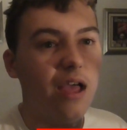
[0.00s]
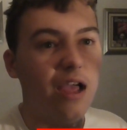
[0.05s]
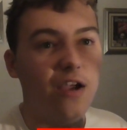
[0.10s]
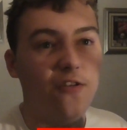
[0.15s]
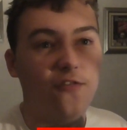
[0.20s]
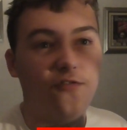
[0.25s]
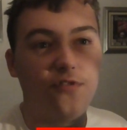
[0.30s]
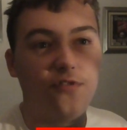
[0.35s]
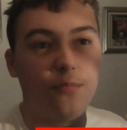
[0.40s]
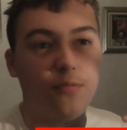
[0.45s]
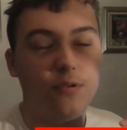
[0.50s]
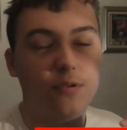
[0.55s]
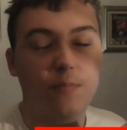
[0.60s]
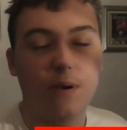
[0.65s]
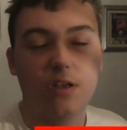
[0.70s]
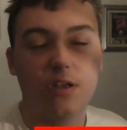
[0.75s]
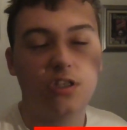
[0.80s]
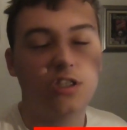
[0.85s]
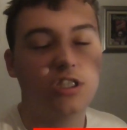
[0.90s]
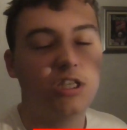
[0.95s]
if the
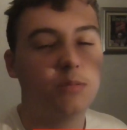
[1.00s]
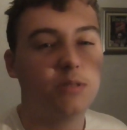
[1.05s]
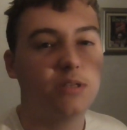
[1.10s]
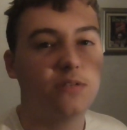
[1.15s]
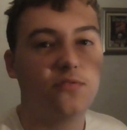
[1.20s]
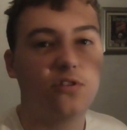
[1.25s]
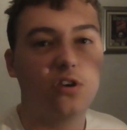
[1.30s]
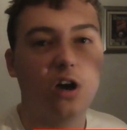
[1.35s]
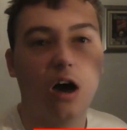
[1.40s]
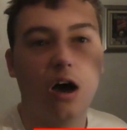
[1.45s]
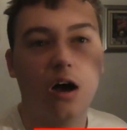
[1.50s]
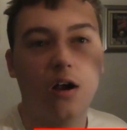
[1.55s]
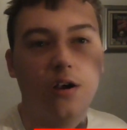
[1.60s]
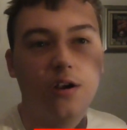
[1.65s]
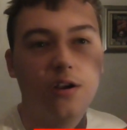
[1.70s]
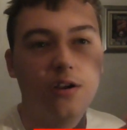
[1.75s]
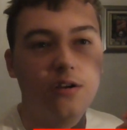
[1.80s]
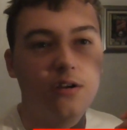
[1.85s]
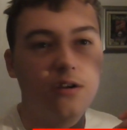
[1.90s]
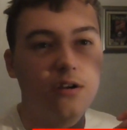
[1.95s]
sponsorships have
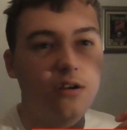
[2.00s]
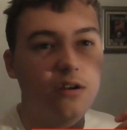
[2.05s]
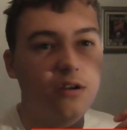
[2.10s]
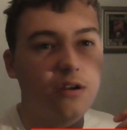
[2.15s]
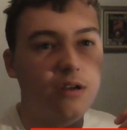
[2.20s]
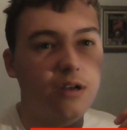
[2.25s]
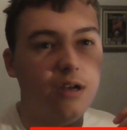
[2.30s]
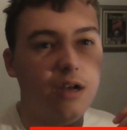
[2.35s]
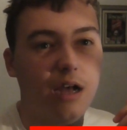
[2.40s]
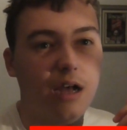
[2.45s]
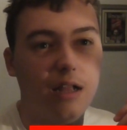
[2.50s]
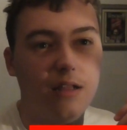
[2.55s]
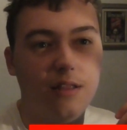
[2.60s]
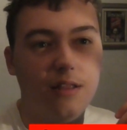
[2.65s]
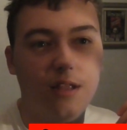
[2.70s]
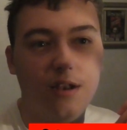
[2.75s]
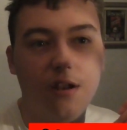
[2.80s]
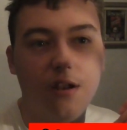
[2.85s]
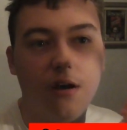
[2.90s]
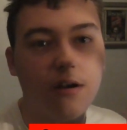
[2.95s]
gone,
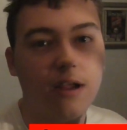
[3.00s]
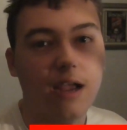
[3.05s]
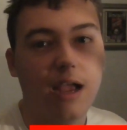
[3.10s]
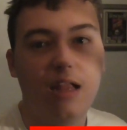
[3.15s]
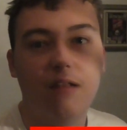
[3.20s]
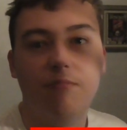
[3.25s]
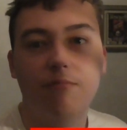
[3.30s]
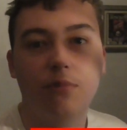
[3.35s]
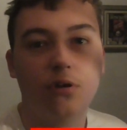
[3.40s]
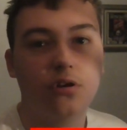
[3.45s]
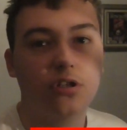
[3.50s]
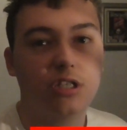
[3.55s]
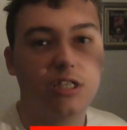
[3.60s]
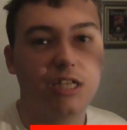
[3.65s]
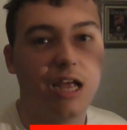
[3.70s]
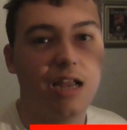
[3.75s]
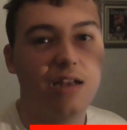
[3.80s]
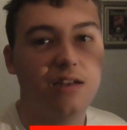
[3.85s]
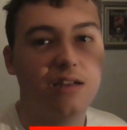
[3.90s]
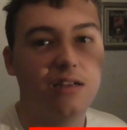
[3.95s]
and they're not getting much
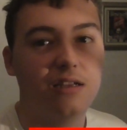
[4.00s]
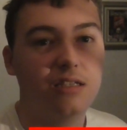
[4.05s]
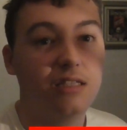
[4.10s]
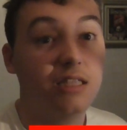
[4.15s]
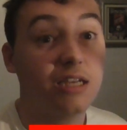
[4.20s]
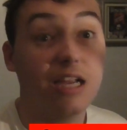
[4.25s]
attendance,